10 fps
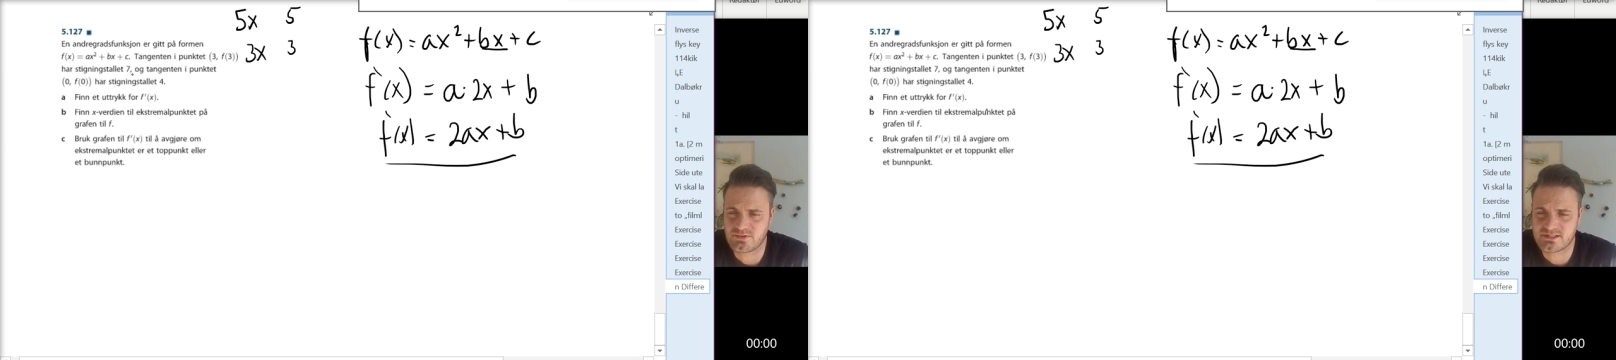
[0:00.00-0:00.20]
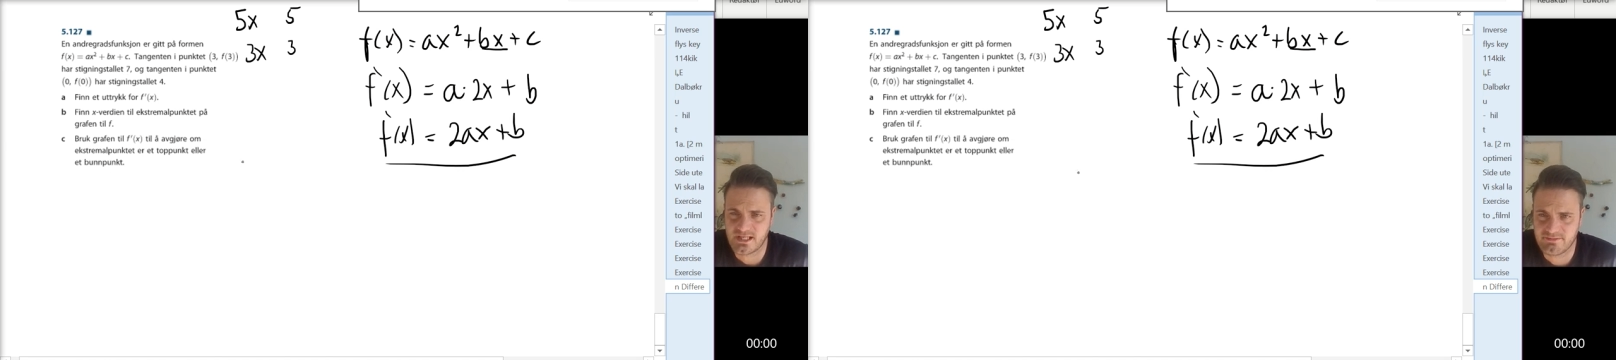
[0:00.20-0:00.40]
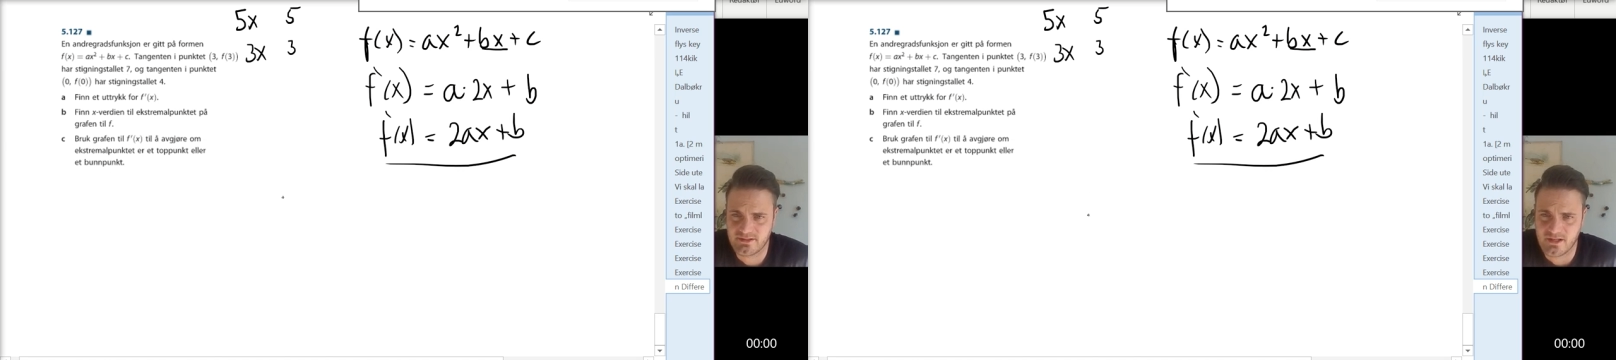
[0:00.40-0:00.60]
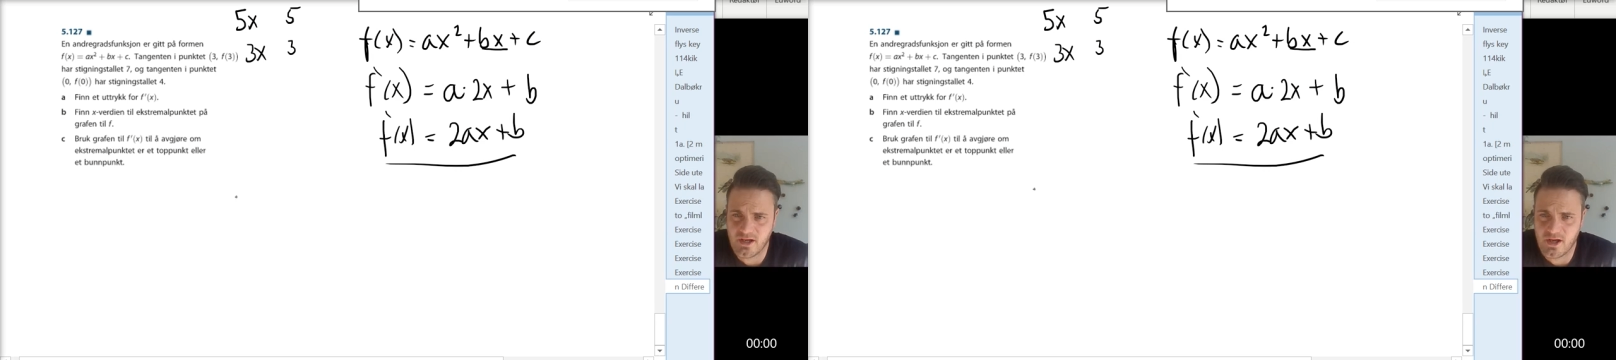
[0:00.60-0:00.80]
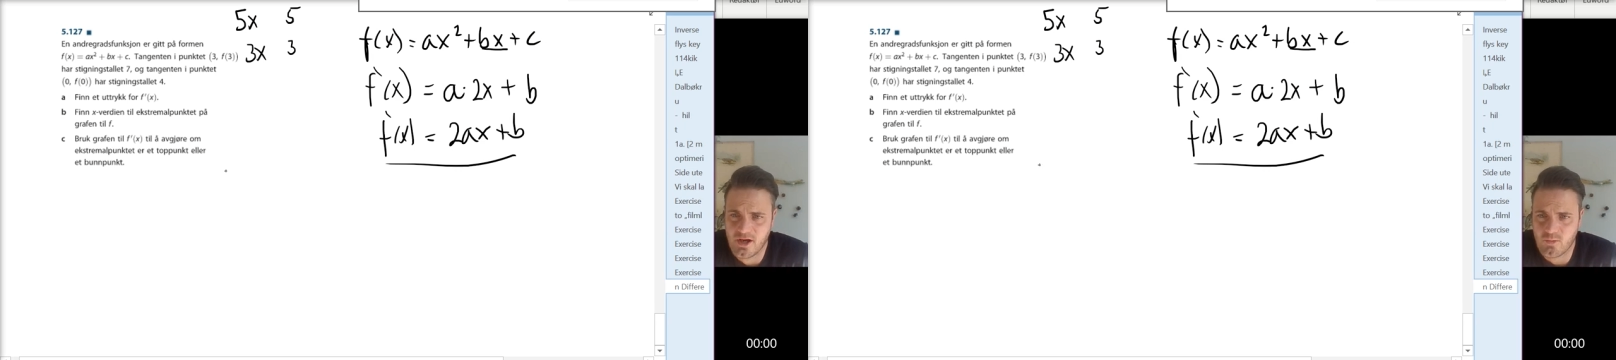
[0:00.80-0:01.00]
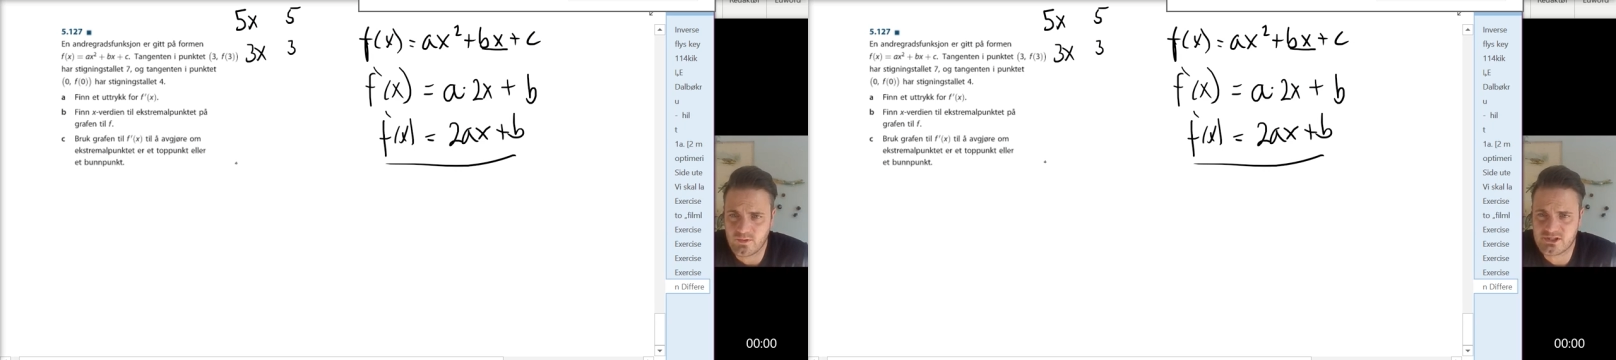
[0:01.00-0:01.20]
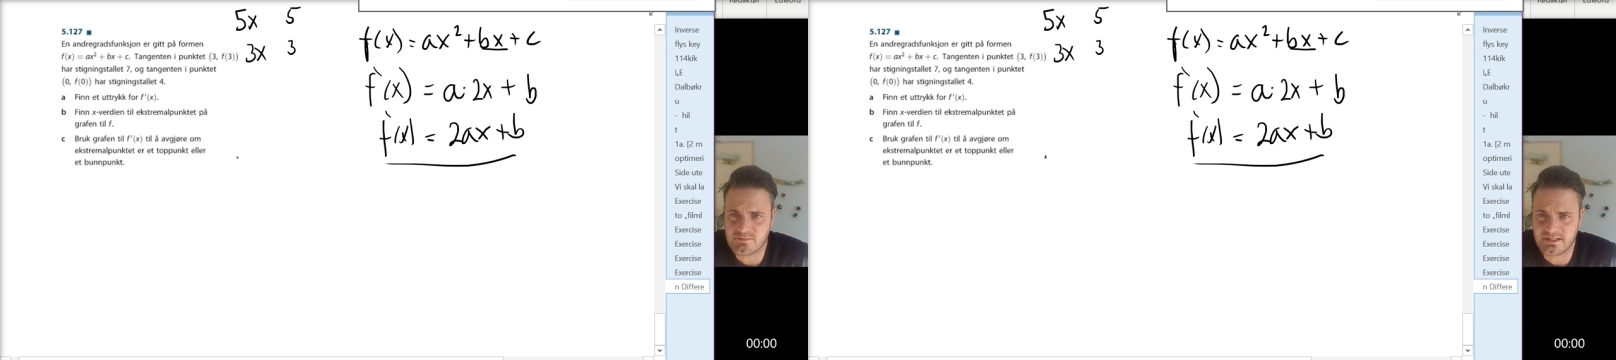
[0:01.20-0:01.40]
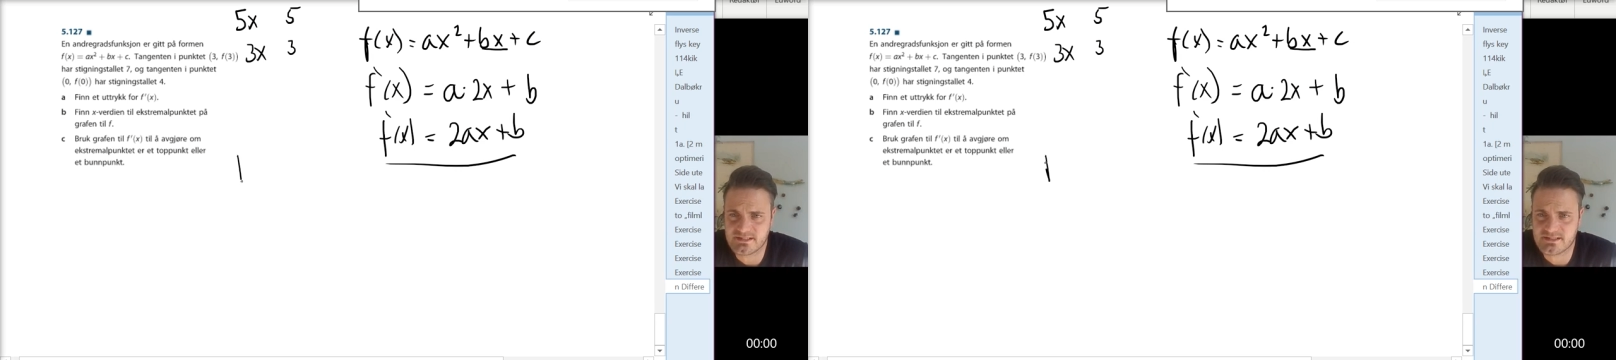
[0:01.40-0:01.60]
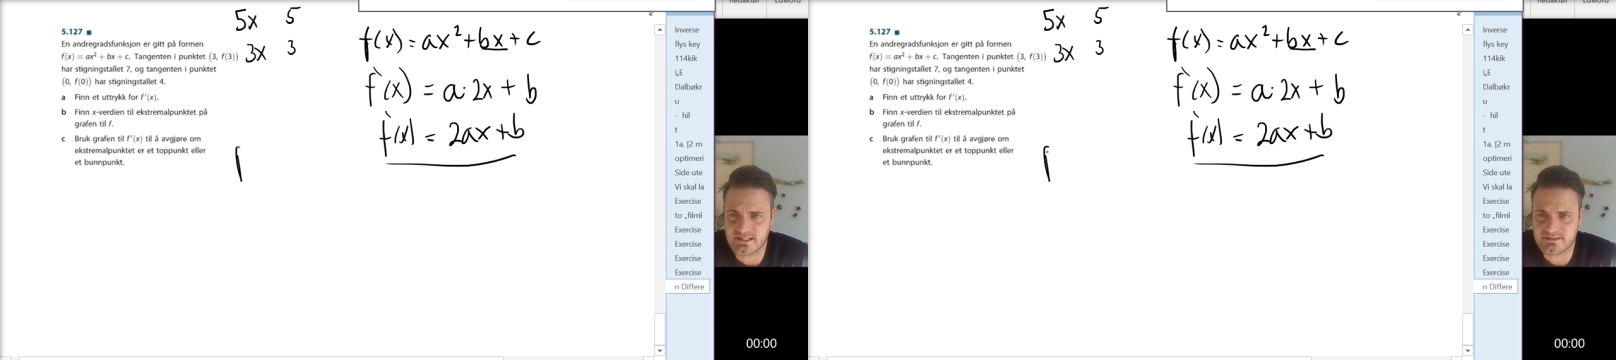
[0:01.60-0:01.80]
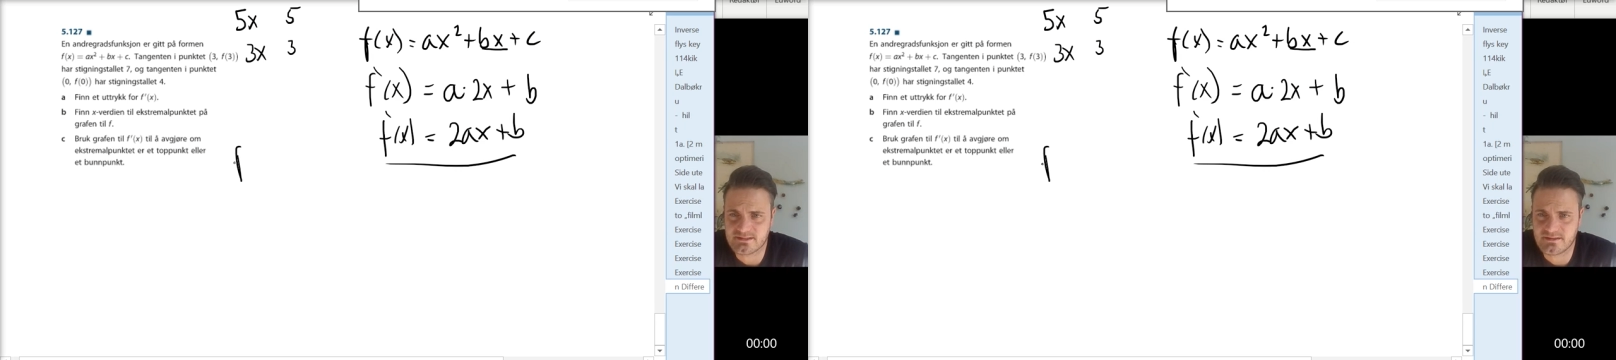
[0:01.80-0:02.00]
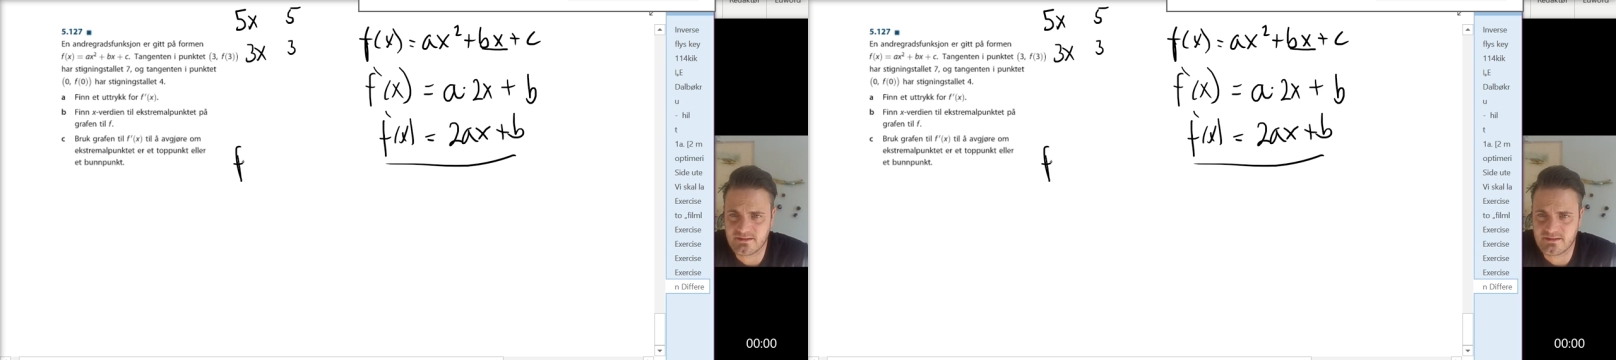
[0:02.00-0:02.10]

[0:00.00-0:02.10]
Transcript: 7, which means that,